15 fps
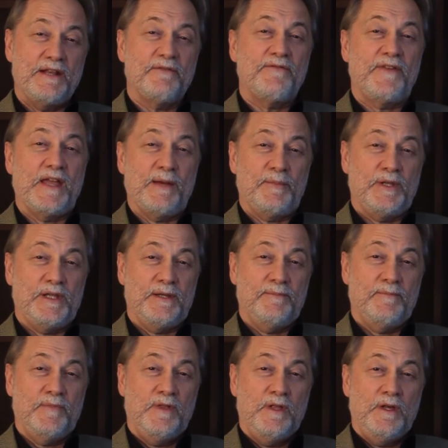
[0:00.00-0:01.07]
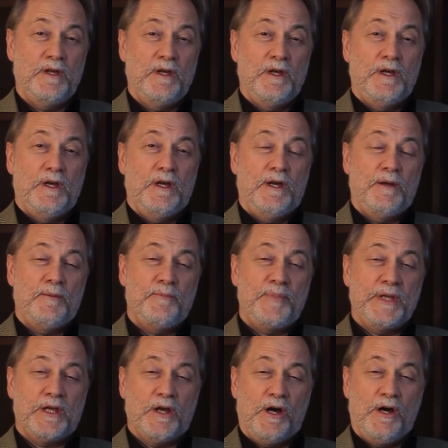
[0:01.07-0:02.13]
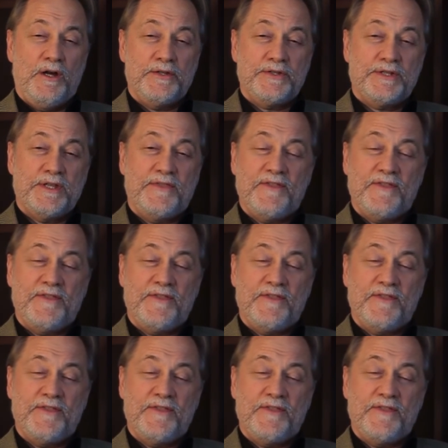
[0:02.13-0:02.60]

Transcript: a family because